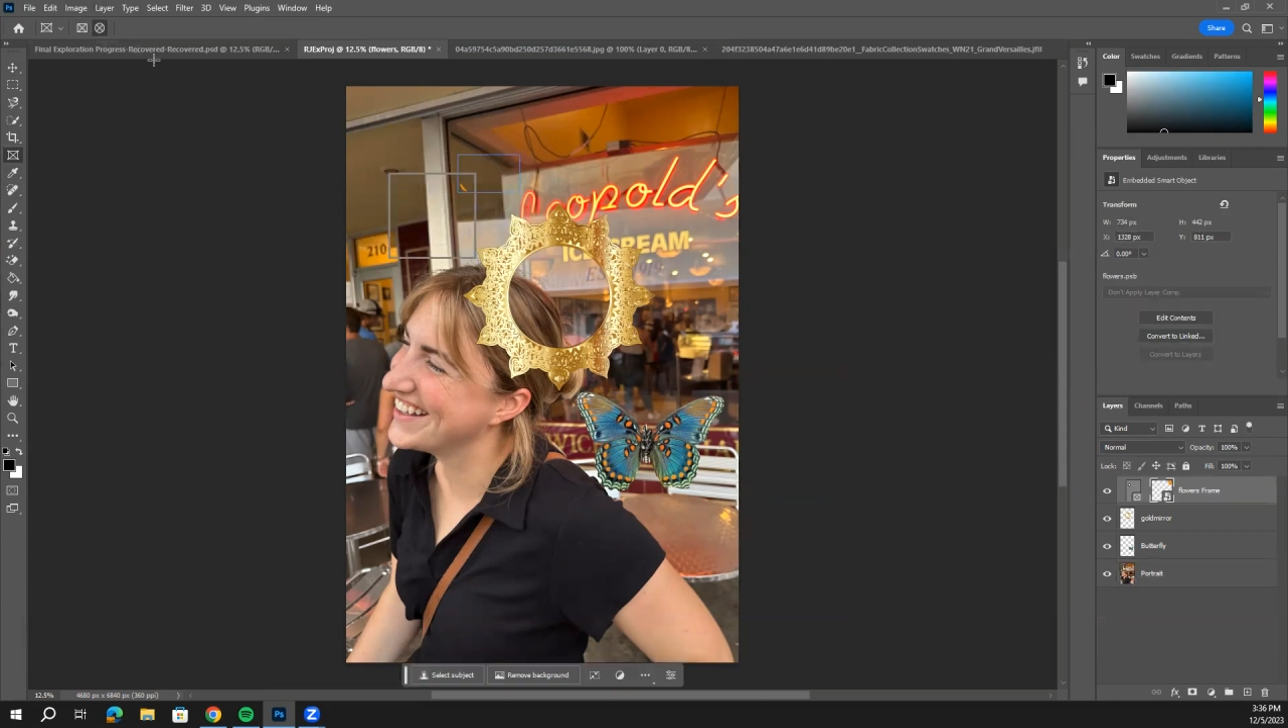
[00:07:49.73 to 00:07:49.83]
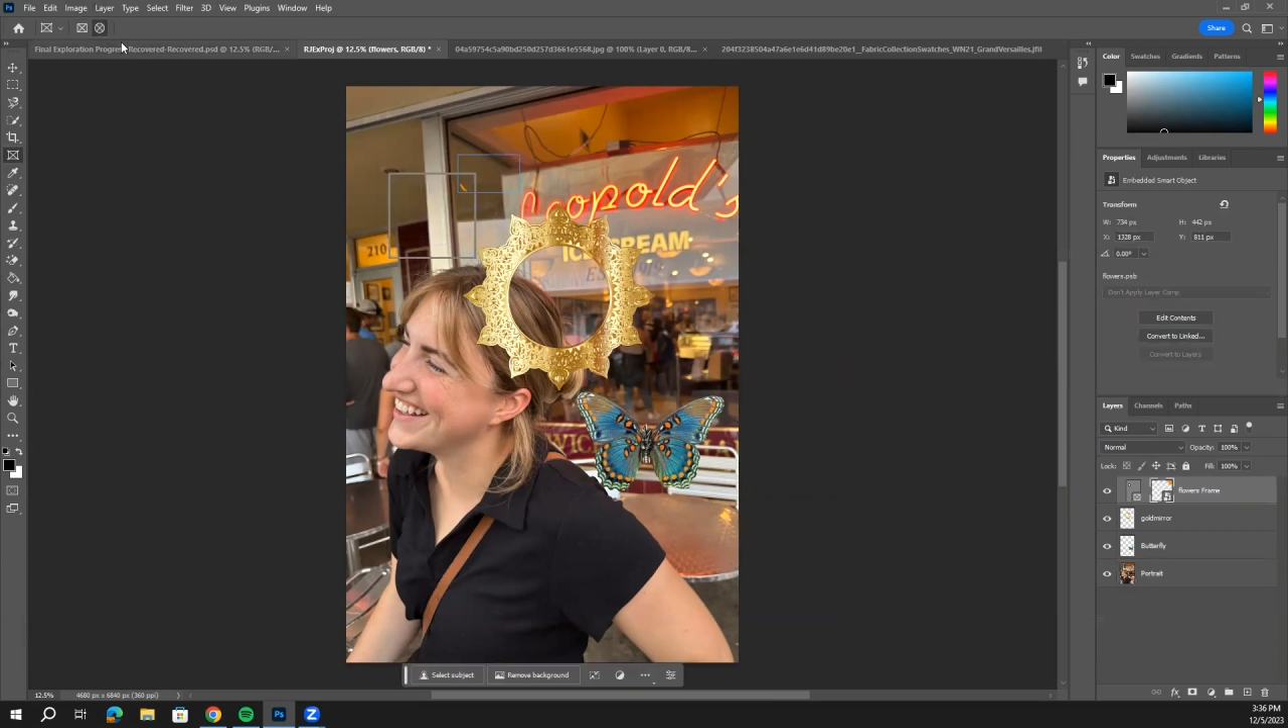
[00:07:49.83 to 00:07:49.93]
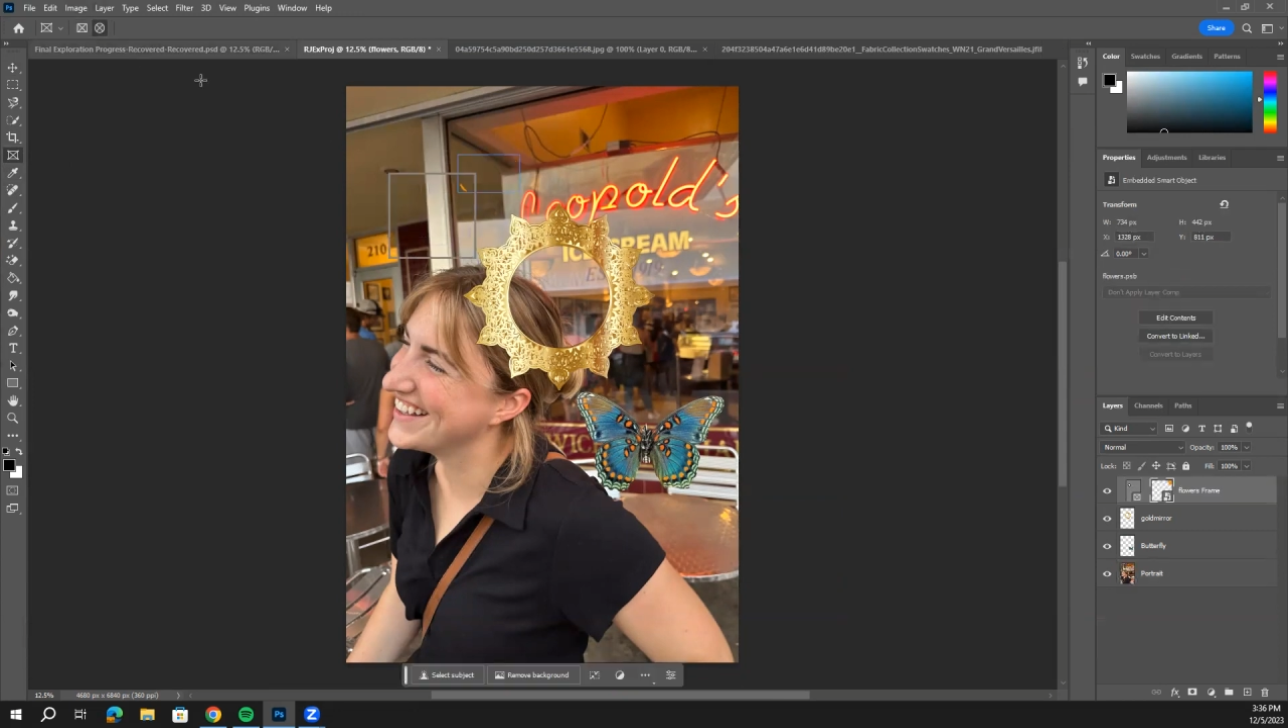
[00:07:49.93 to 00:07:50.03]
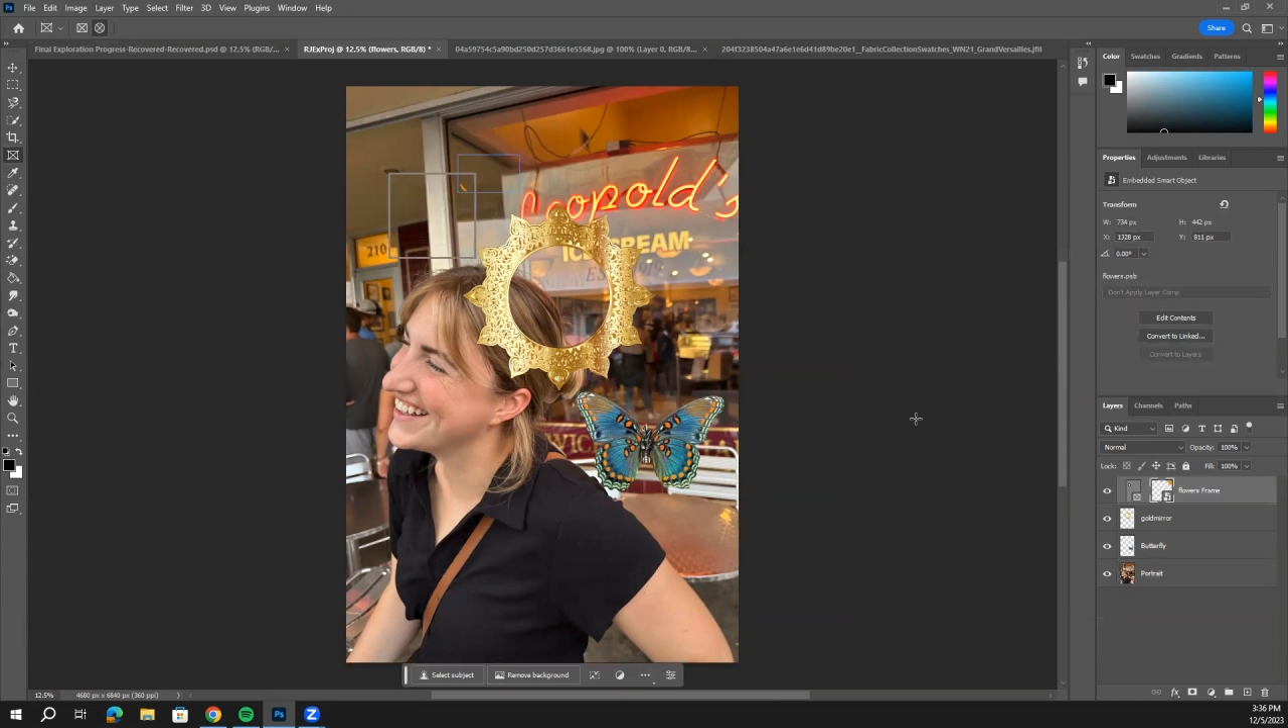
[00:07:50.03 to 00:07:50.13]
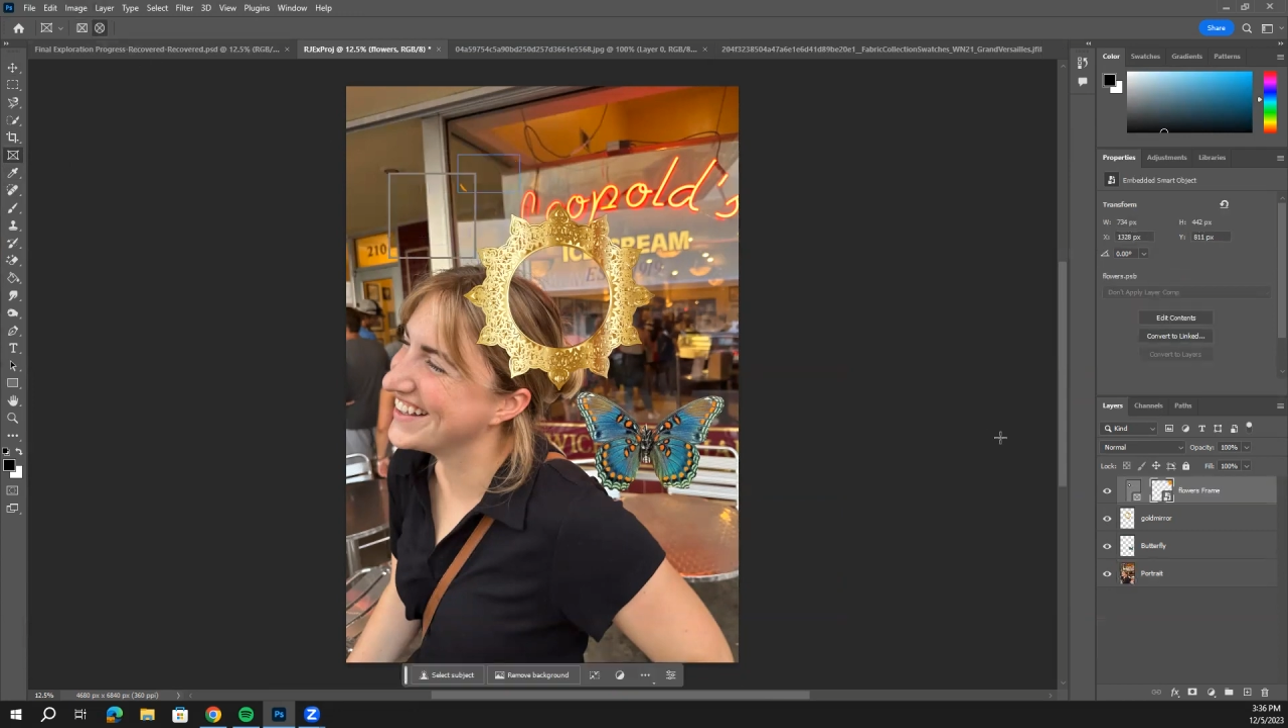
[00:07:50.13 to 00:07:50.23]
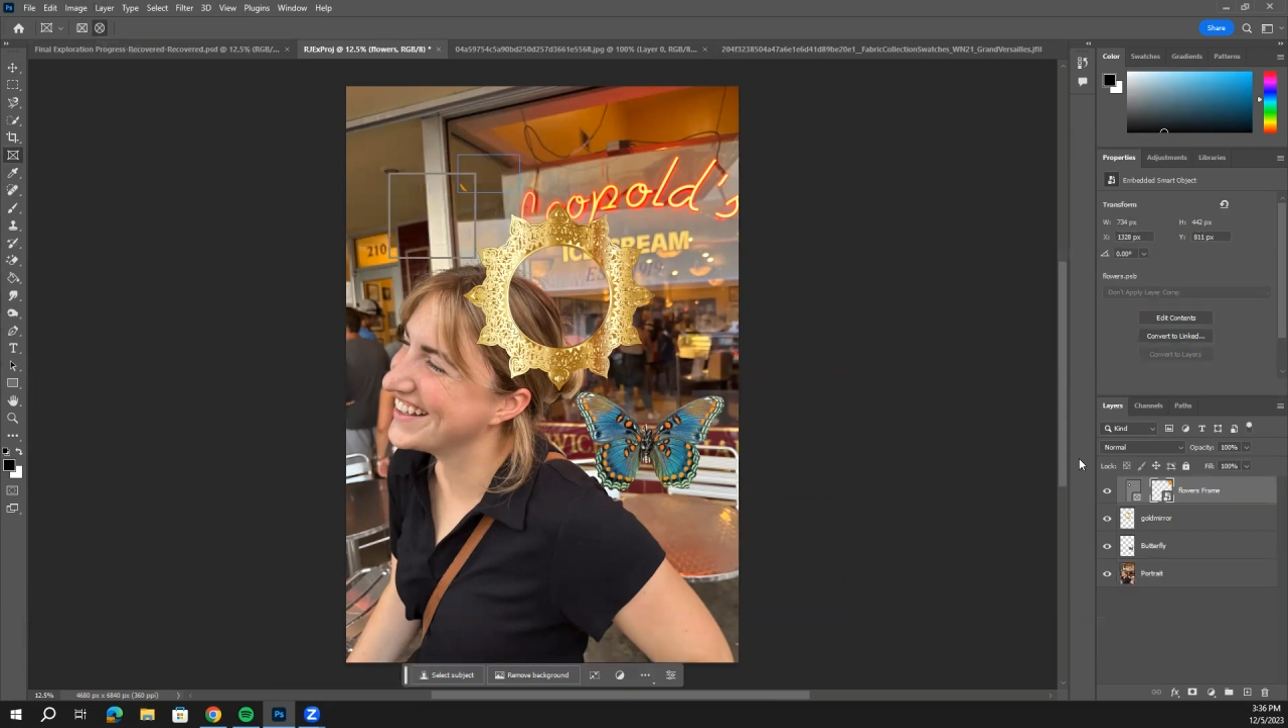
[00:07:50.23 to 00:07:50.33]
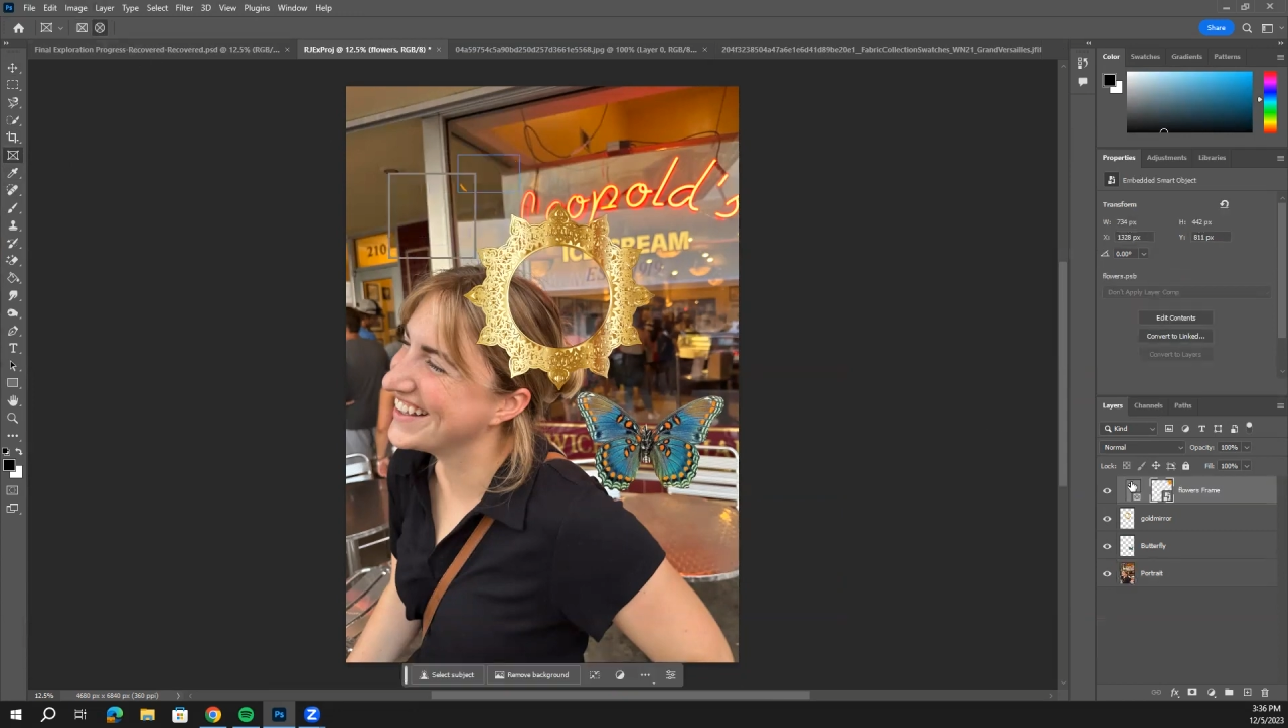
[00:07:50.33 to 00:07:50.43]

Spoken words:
we did the